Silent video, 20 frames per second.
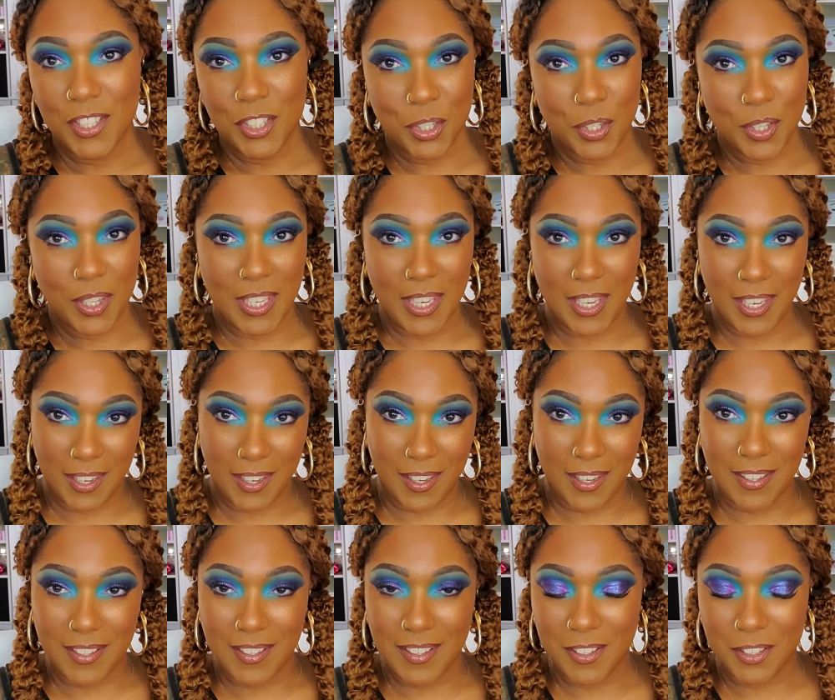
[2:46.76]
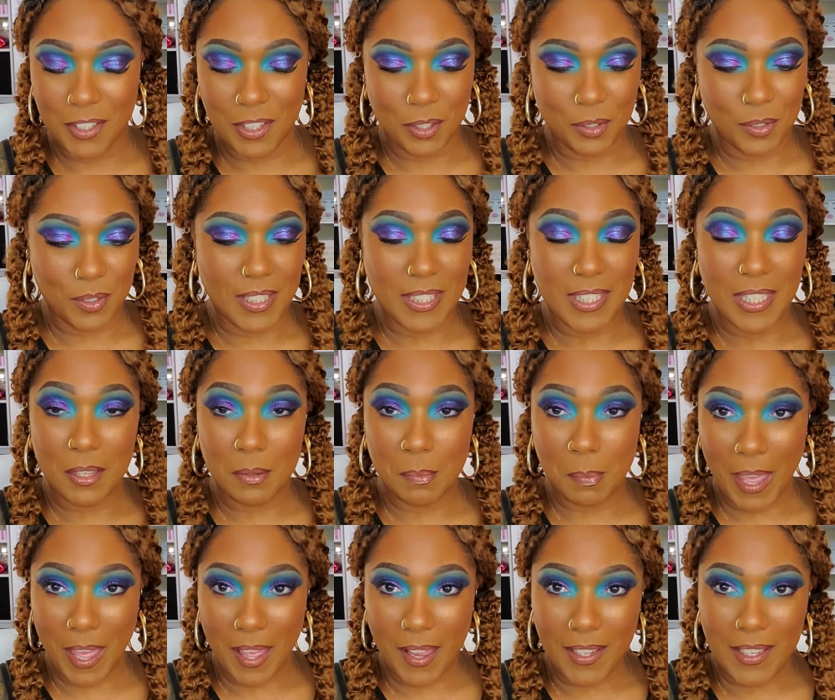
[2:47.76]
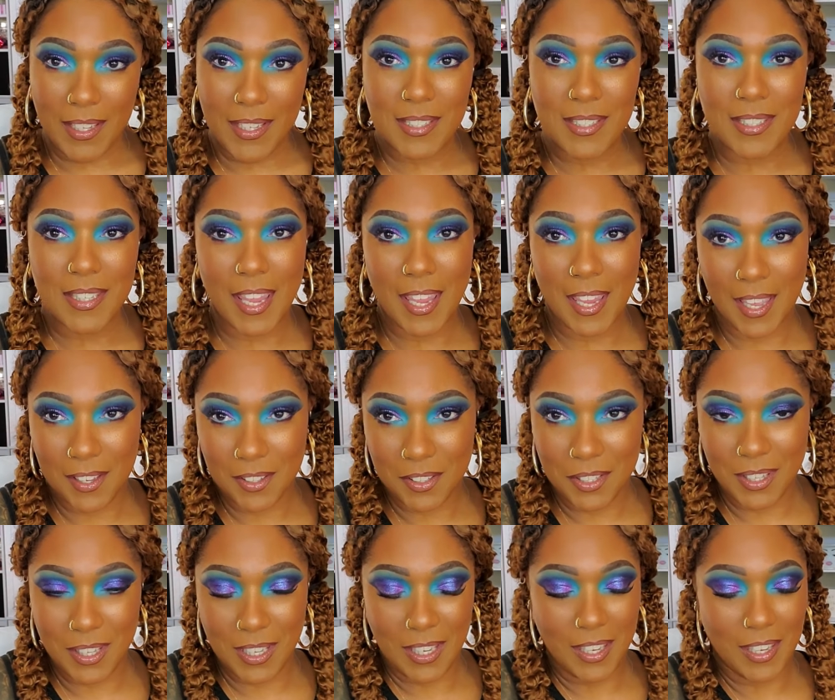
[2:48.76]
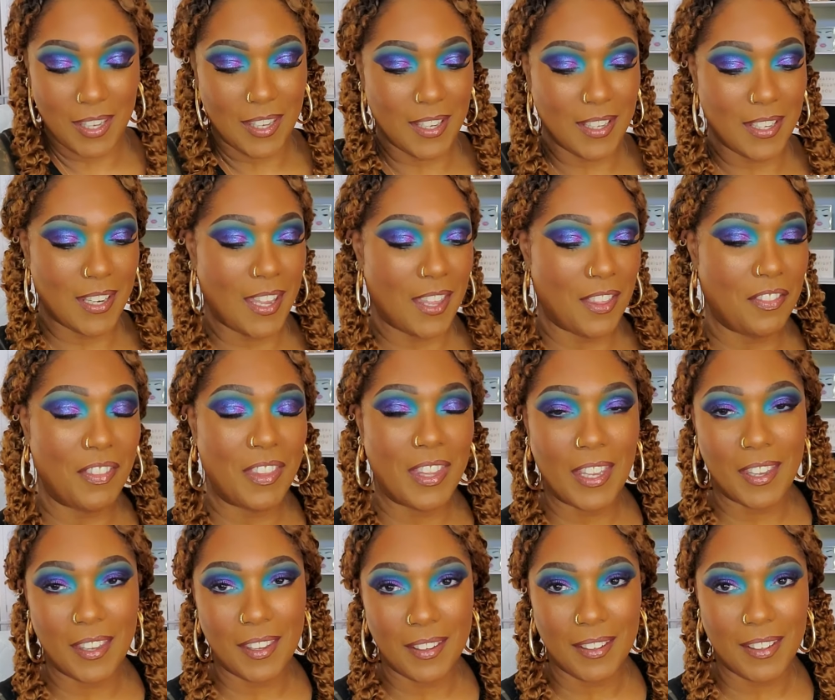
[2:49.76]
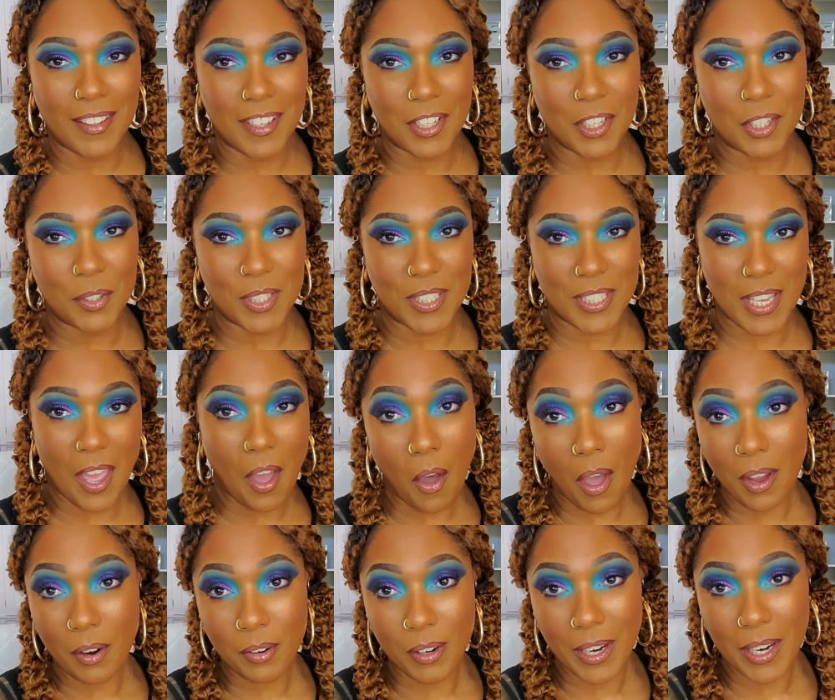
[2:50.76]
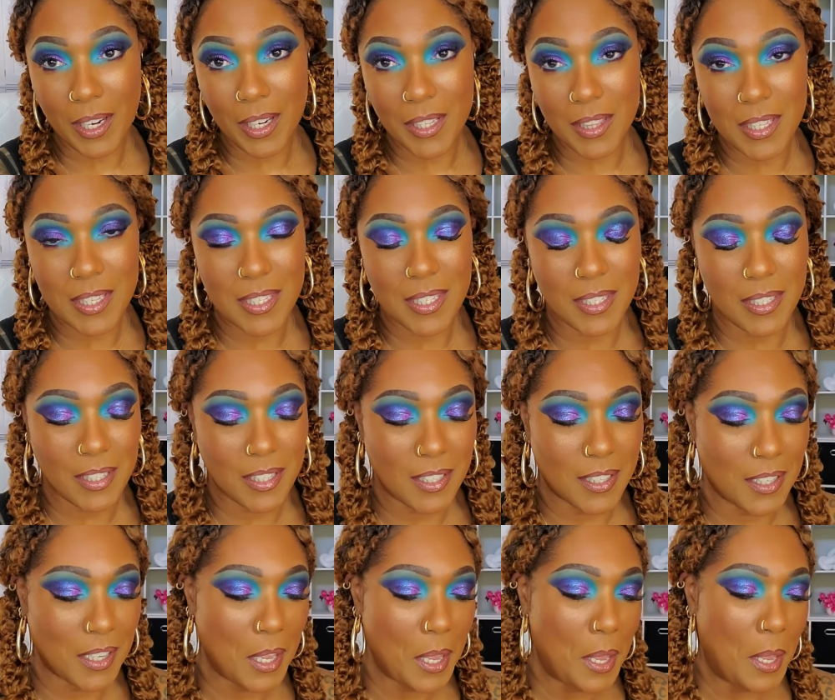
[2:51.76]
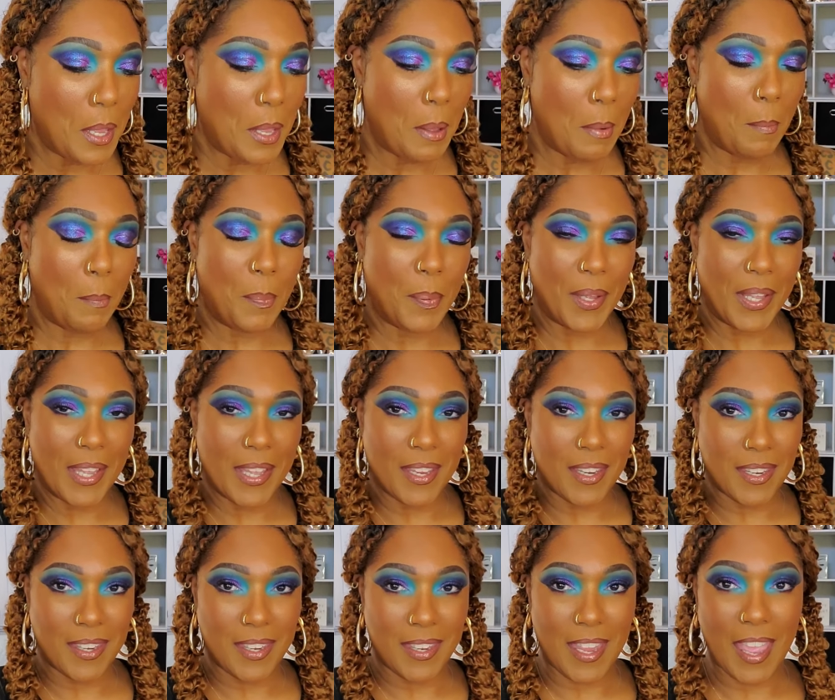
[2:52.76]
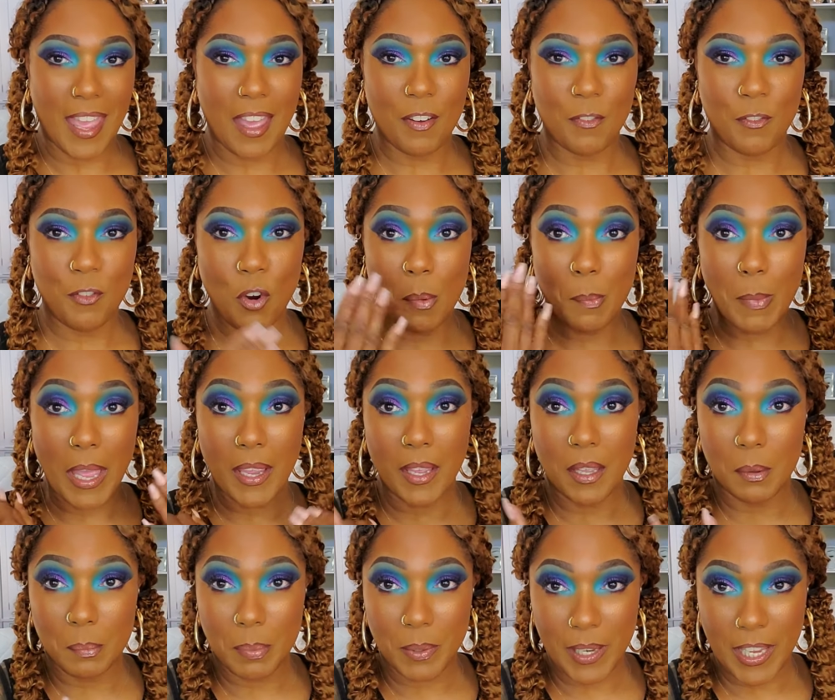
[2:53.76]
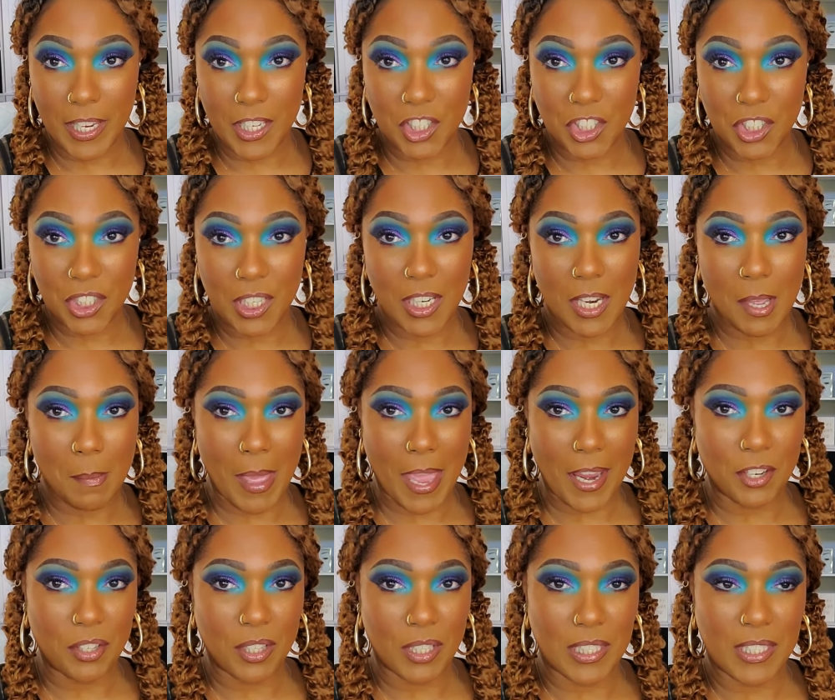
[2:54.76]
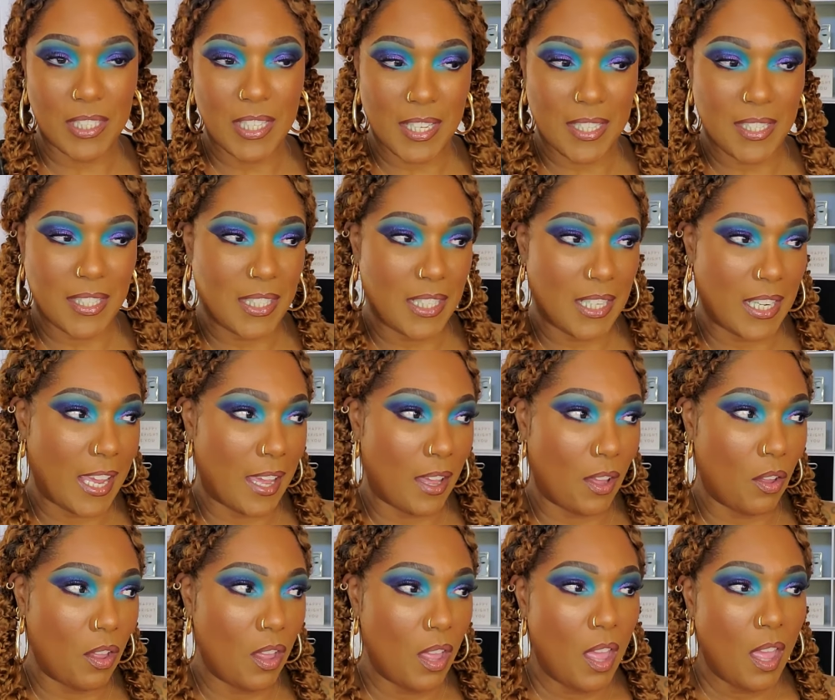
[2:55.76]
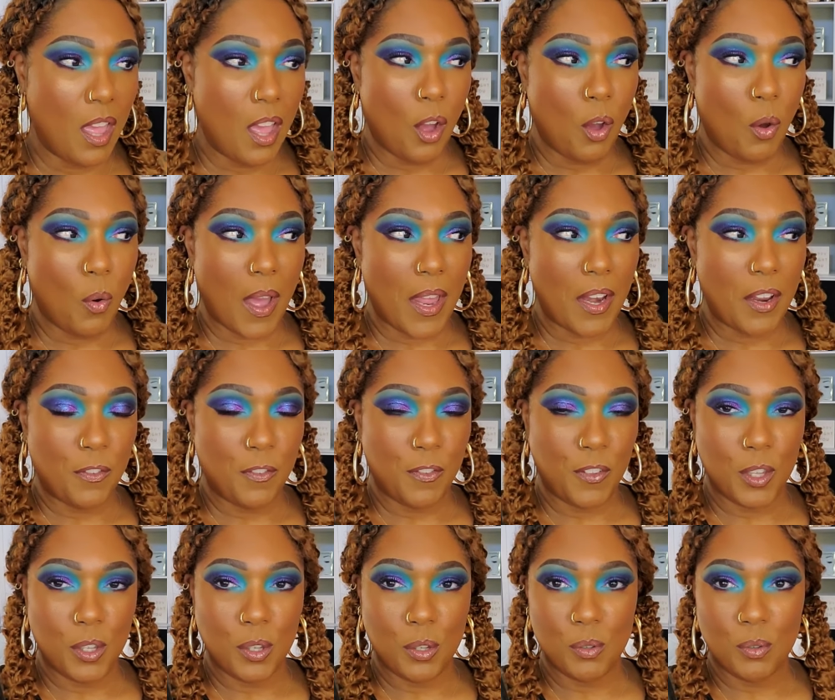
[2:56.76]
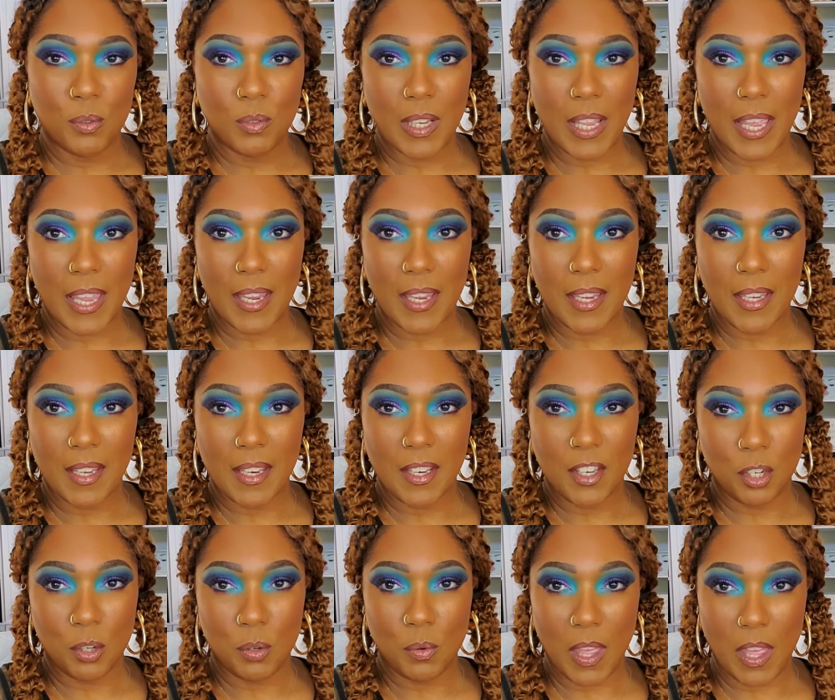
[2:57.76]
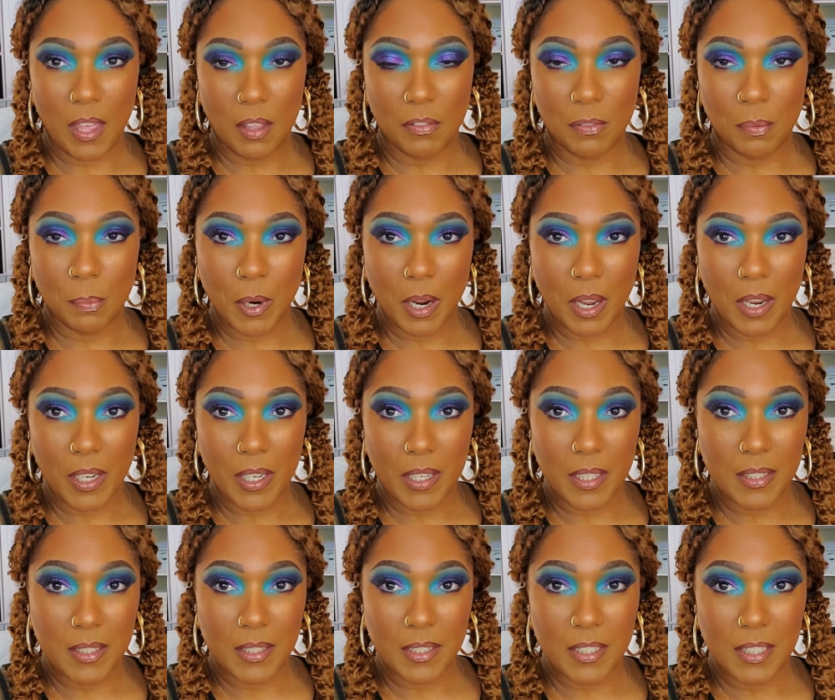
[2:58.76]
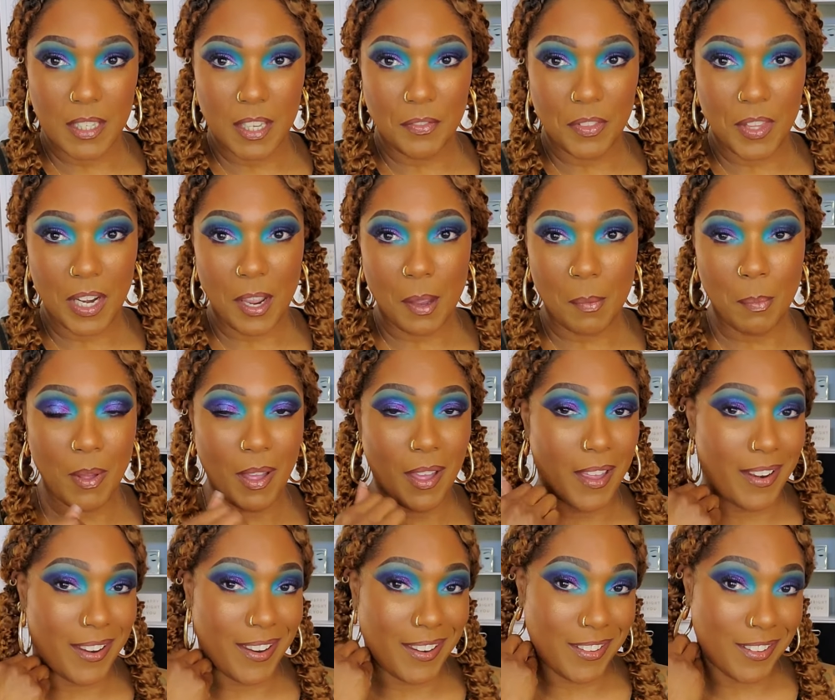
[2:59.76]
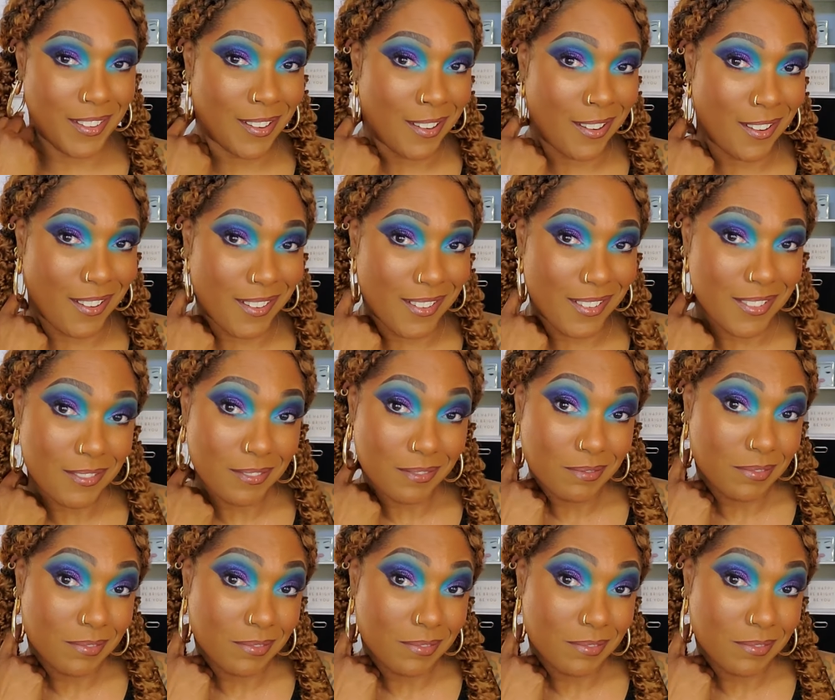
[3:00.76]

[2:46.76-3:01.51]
till the end, you know, see the palettes, hang out to the end, and then, you know, see how I created this look. But yeah, for my complexion, I'm actually testing out quite a few like new e l f products and stuff that I bought, and y'all,